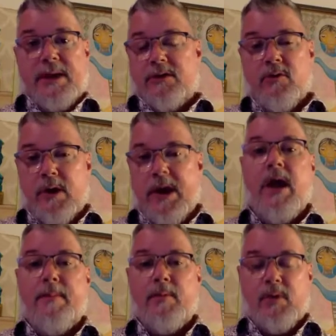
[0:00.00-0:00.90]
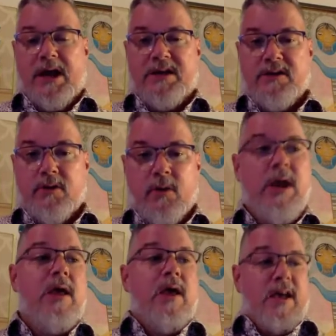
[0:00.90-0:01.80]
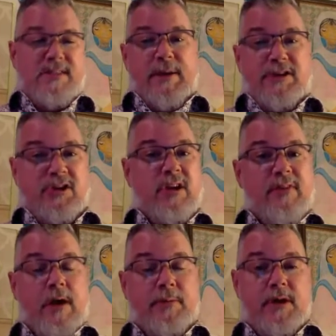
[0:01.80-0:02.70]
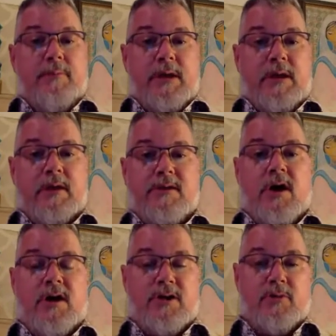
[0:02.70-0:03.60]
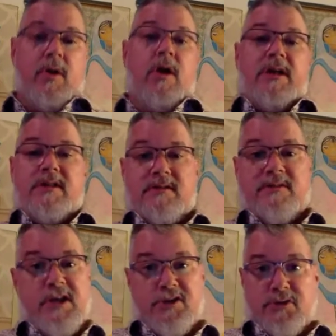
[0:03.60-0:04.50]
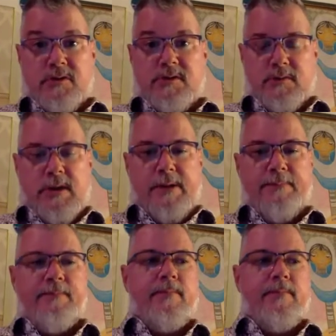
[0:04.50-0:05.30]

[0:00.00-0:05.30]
about who I am and what I do, especially if I'm going to be talking to an audience of teachers, right?